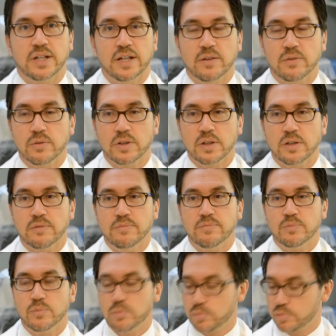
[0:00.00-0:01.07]
and really
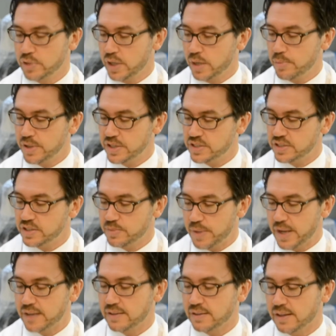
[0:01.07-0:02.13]
bring our patients
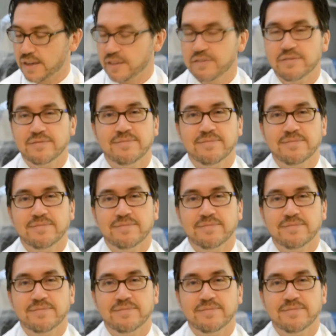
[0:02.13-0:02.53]
back to life.